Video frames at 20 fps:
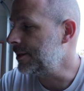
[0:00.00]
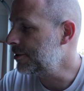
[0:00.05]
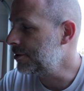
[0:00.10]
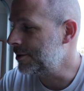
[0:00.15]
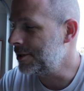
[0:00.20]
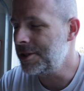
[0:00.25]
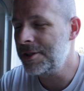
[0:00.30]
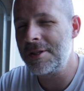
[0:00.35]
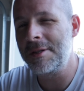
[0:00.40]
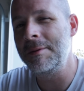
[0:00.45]
So
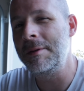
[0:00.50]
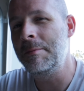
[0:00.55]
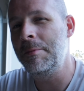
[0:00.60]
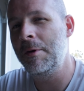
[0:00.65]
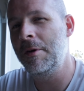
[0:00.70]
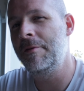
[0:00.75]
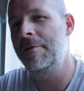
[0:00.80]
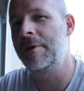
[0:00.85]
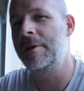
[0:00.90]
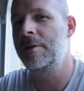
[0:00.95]
this is gonna be
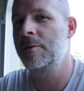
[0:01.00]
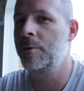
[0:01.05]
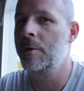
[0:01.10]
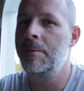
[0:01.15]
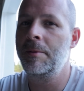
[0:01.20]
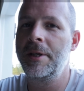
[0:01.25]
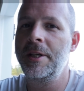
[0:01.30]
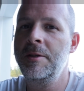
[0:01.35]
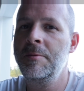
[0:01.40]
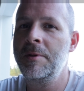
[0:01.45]
perfect, a
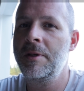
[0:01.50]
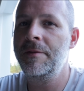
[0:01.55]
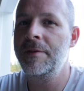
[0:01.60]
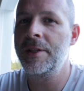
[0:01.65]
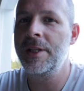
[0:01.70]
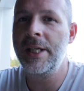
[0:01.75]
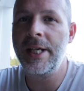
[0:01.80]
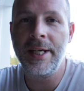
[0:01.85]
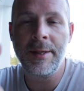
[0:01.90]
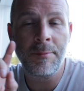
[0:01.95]
replacement of the
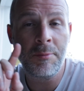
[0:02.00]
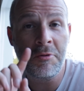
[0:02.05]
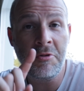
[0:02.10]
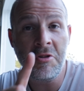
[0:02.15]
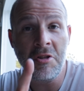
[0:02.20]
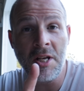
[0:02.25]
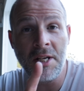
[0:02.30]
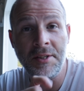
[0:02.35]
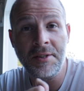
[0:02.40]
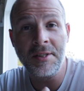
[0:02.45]
light,
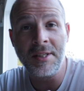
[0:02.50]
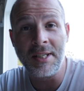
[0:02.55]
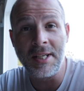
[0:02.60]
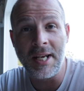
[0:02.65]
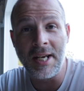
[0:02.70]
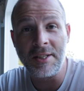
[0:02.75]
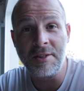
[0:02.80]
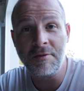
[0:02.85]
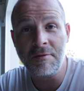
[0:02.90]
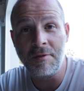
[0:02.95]
plus it
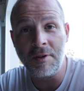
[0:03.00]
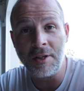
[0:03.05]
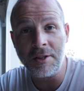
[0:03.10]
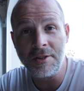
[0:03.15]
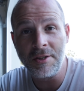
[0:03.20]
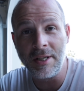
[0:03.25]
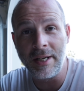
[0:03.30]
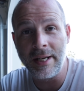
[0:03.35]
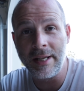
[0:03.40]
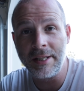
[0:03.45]
adds
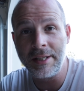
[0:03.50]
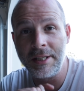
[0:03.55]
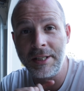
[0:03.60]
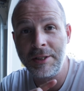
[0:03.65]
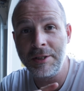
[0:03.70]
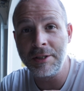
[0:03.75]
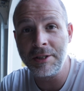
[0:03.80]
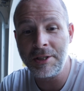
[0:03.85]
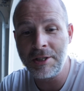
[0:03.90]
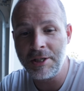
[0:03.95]
functionality to the